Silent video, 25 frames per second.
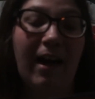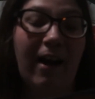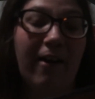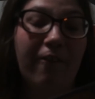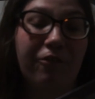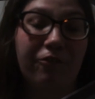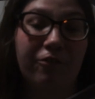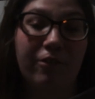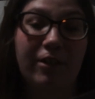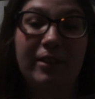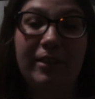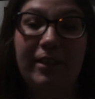I
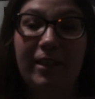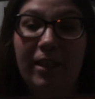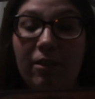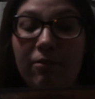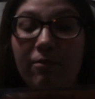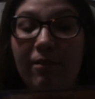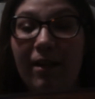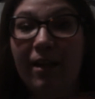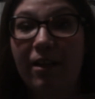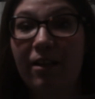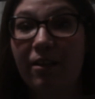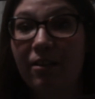have three Dio
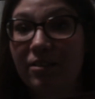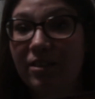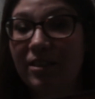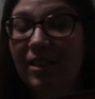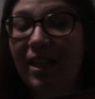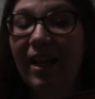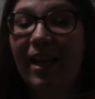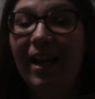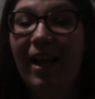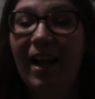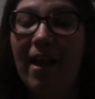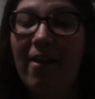records,
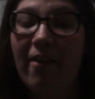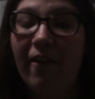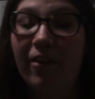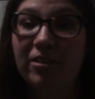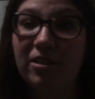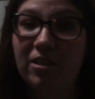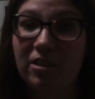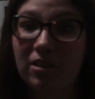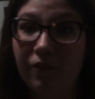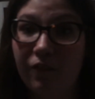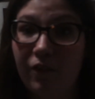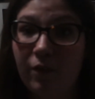and
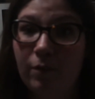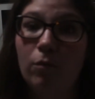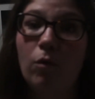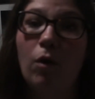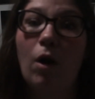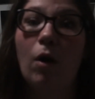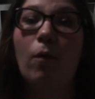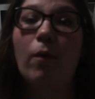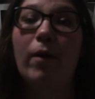there's stuff you more I